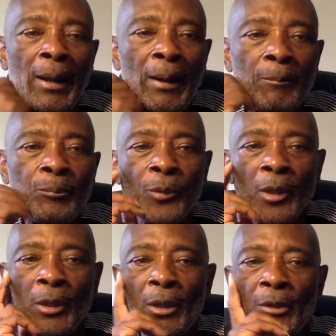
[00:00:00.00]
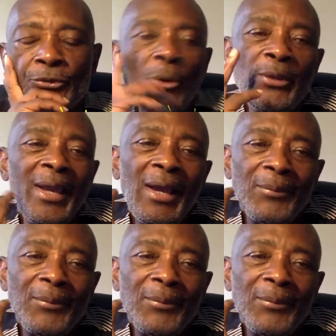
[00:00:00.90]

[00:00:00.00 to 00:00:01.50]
Um, so,